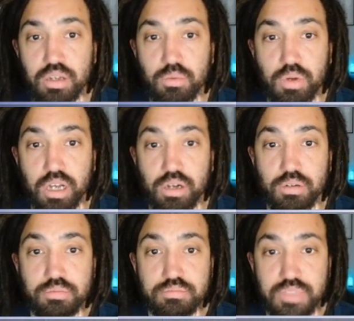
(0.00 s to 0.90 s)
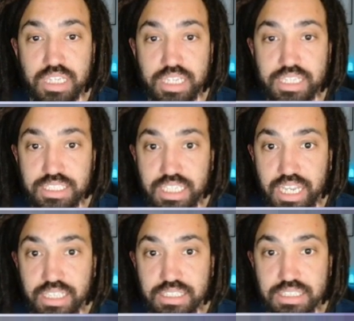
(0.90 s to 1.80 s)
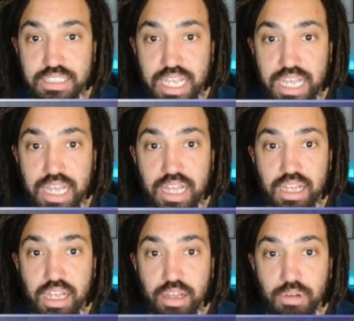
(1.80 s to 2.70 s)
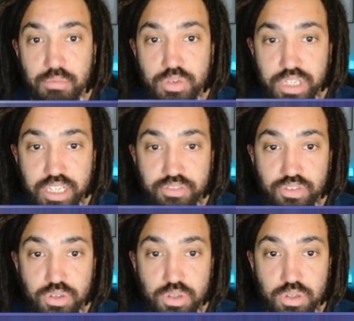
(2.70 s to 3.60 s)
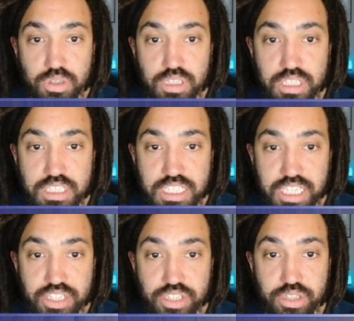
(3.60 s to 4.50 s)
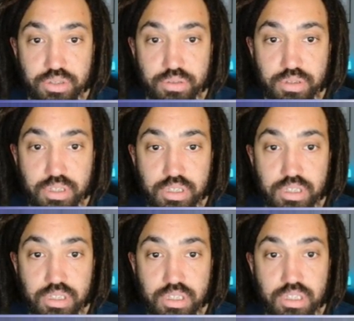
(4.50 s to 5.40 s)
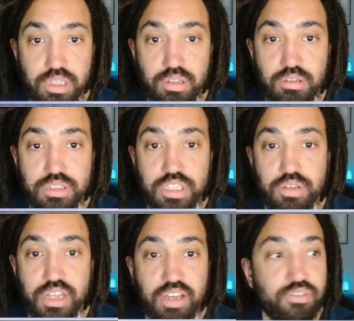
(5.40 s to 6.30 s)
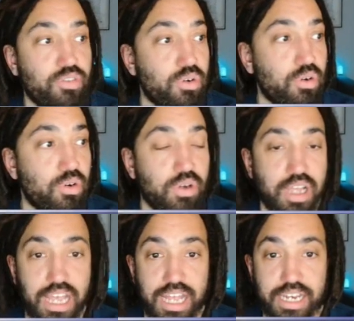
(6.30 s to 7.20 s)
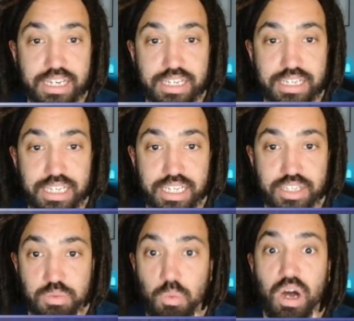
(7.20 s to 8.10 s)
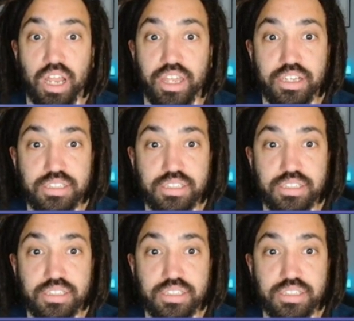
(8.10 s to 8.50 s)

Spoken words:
Well, in this case, I'm looking for T2. So therefore, n is 1.